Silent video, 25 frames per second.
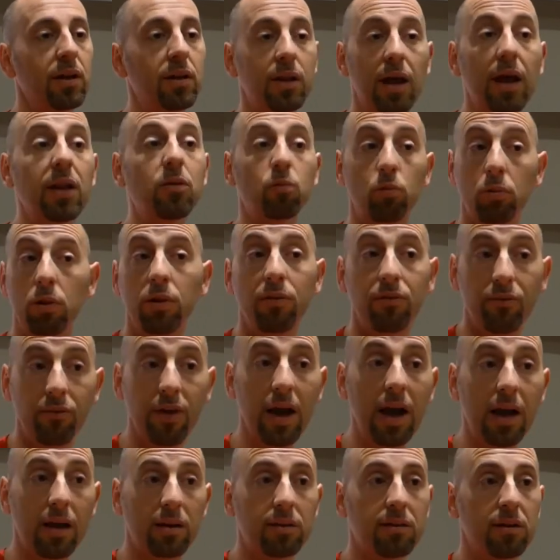Mm-hmm. That would
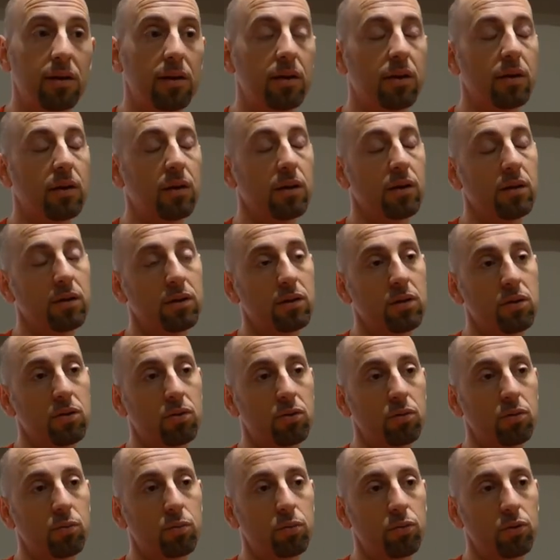affect the
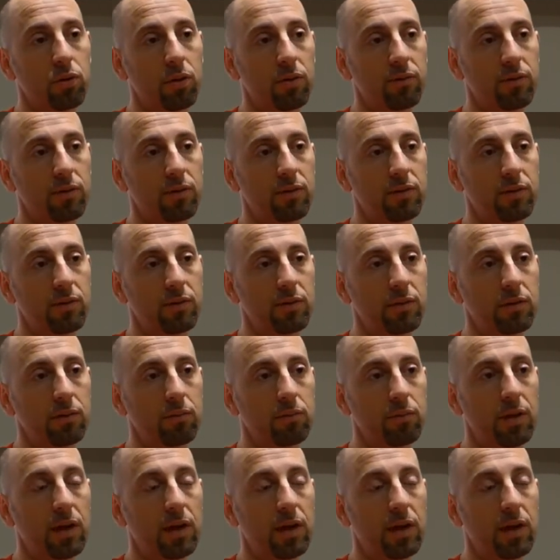throughput of the system.